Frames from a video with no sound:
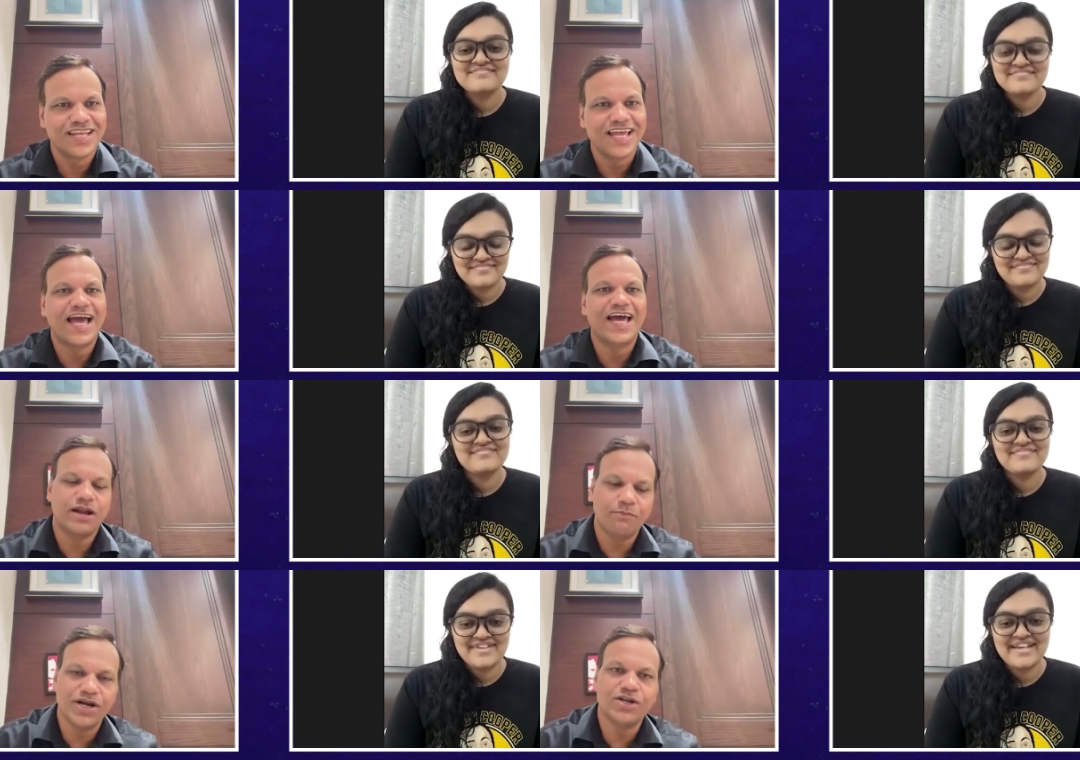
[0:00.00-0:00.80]
Speaker 1: And
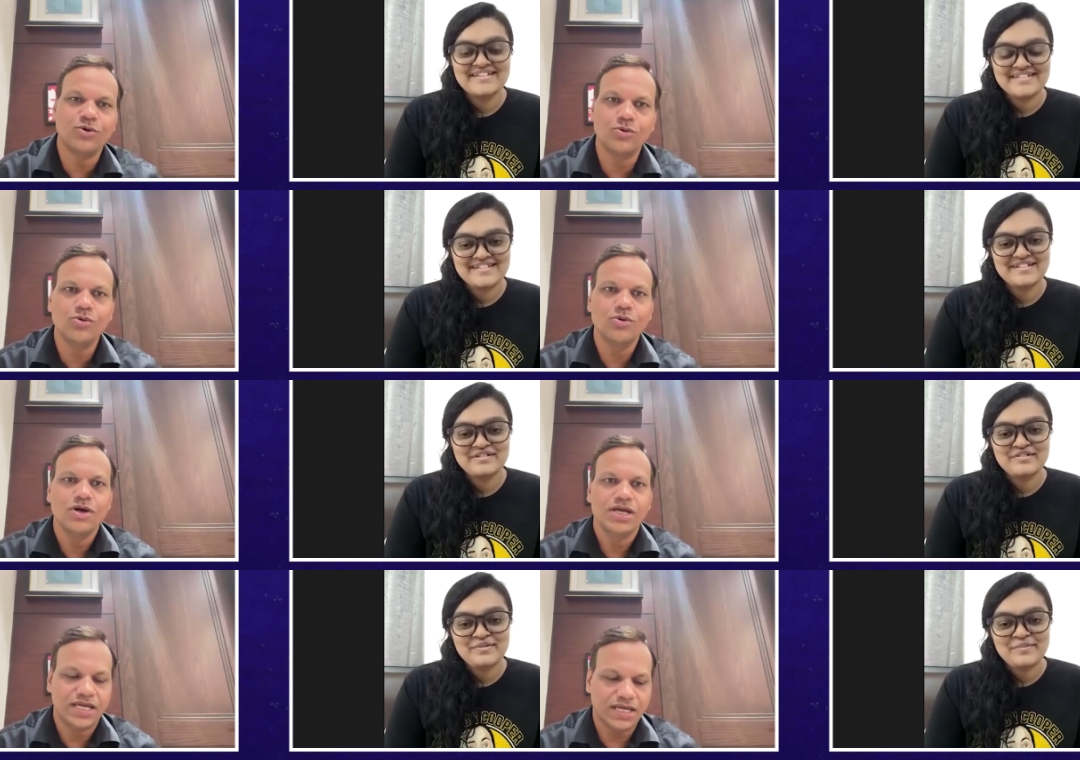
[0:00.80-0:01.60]
number two,
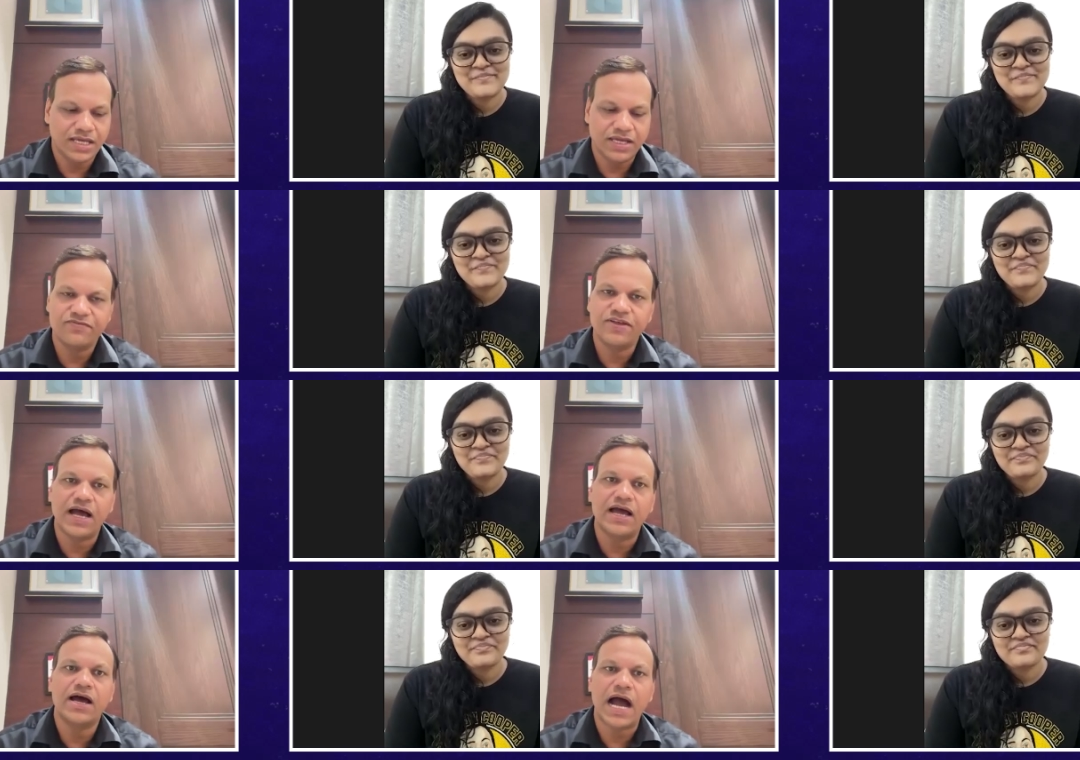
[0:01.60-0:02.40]
if
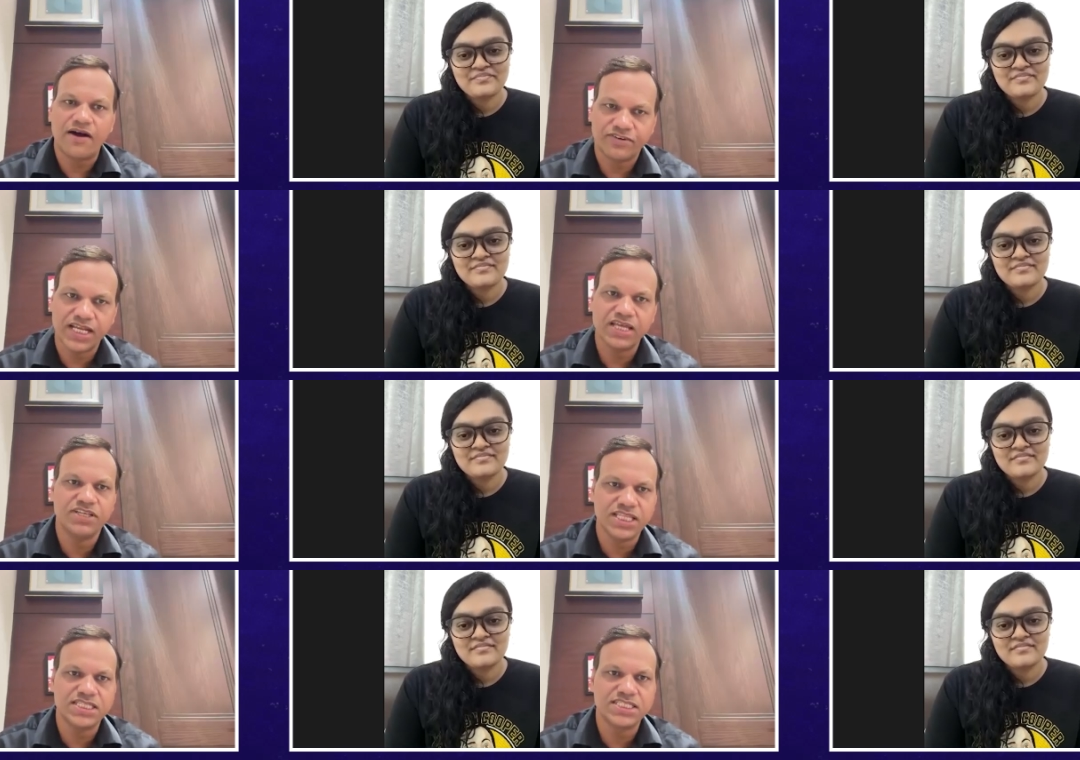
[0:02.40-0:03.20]
uh, after
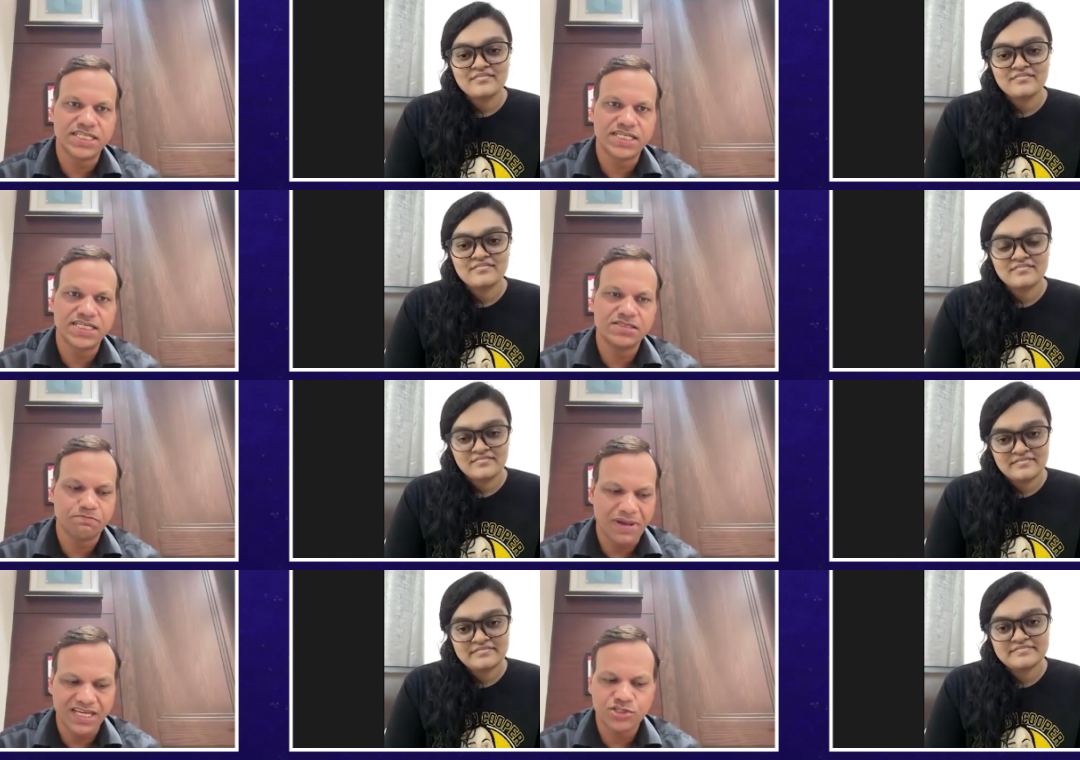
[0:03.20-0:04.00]
giving the GTAs,
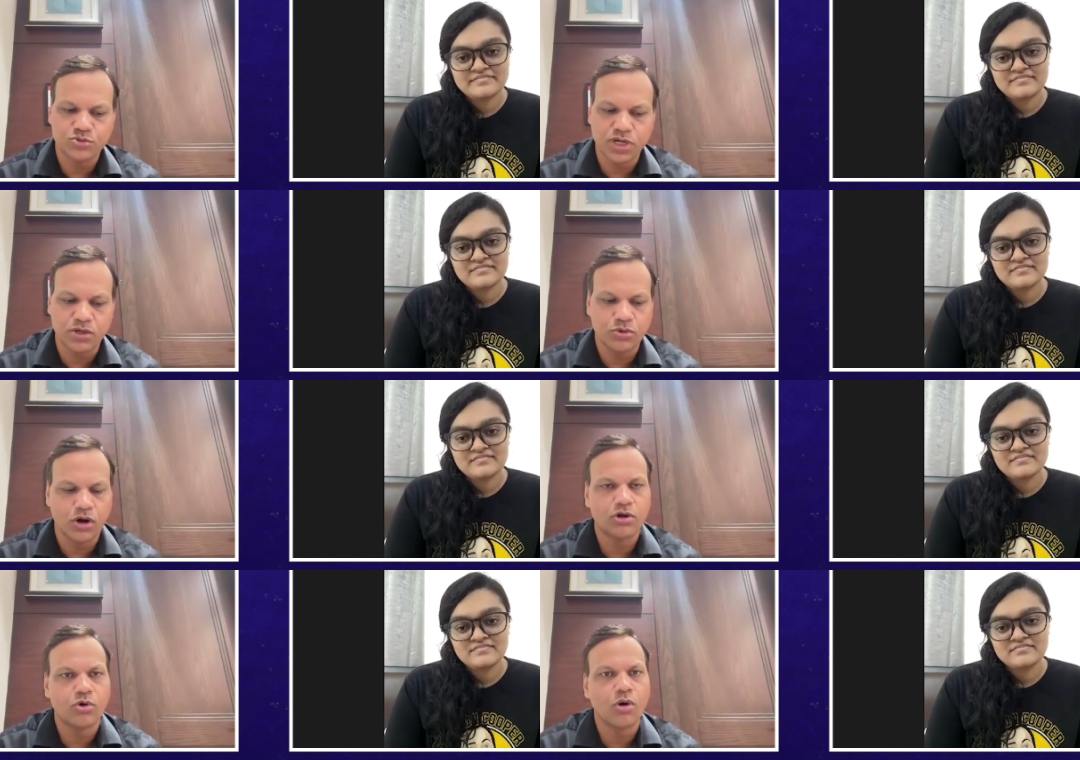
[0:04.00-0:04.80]
many students do
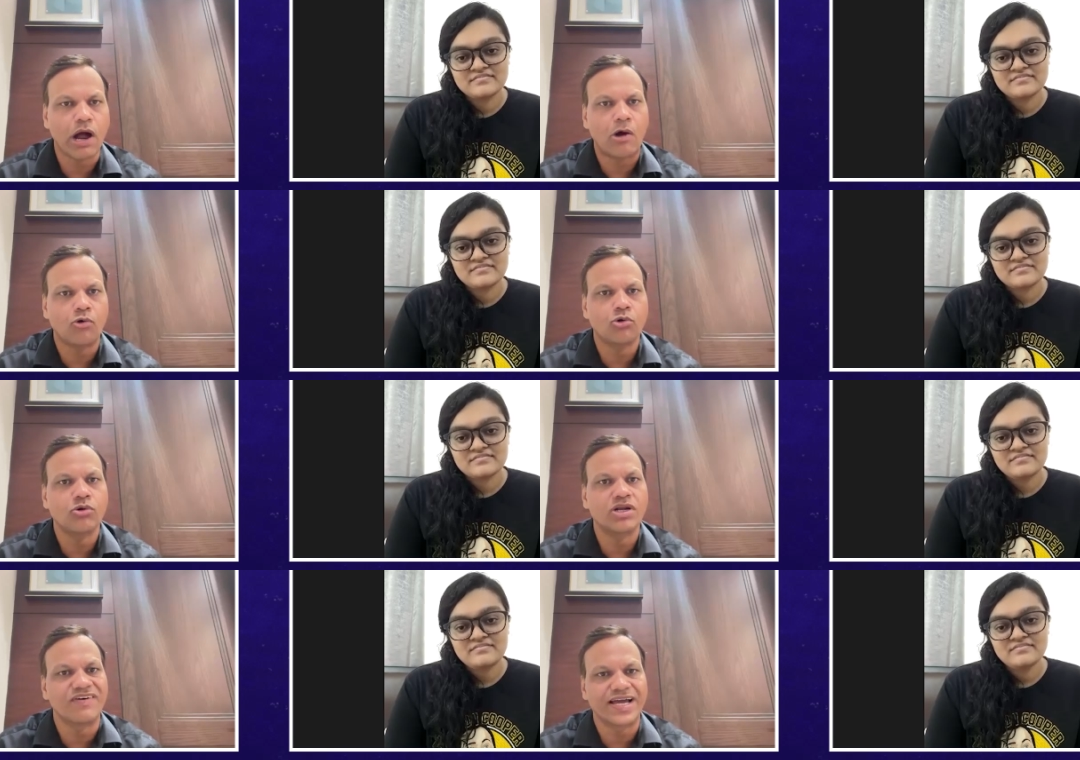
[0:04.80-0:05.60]
not know how to
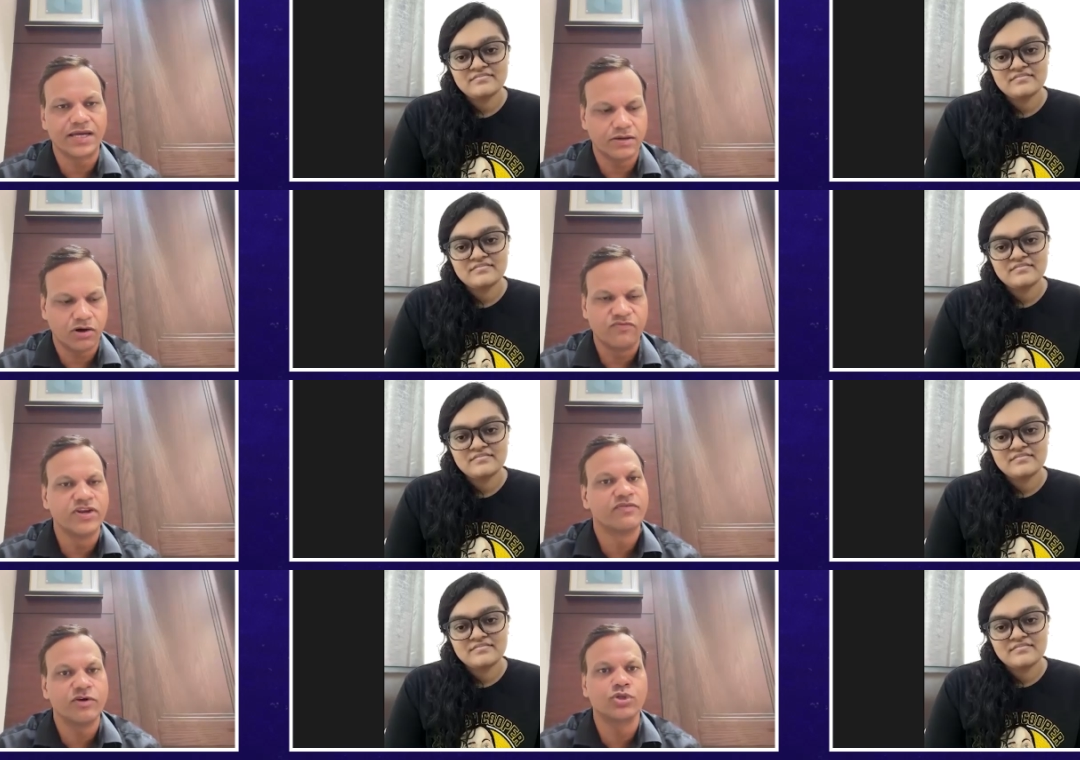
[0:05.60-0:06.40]
revise or
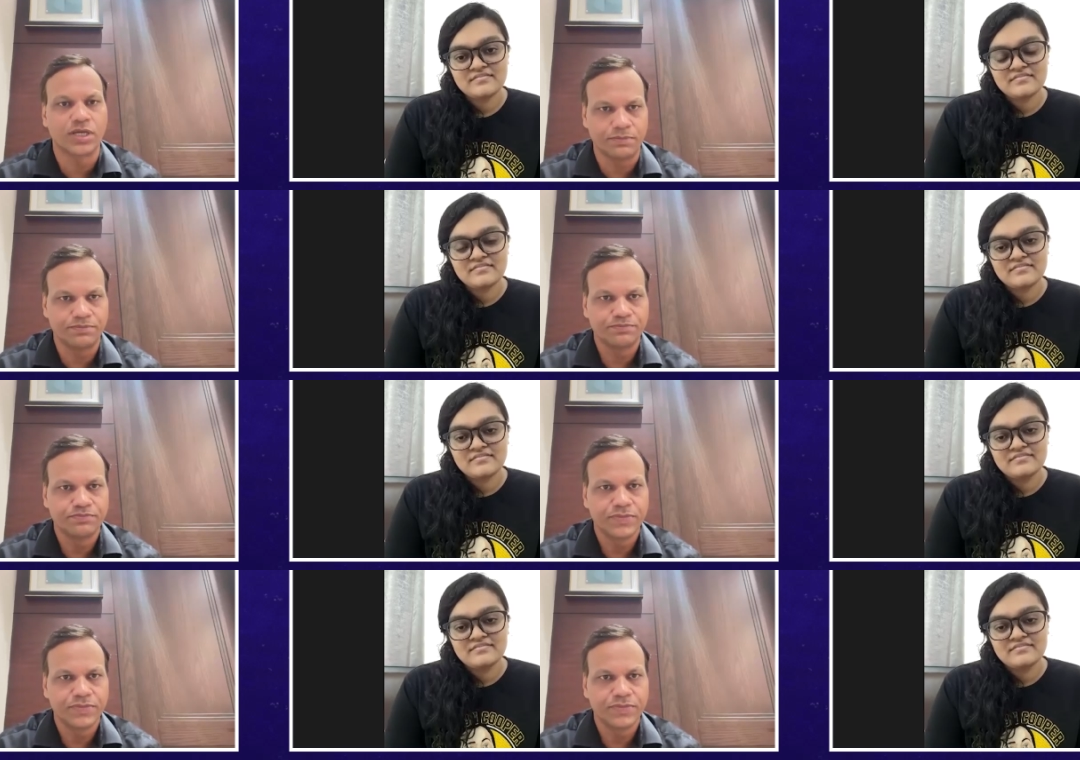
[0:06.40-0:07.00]
review them,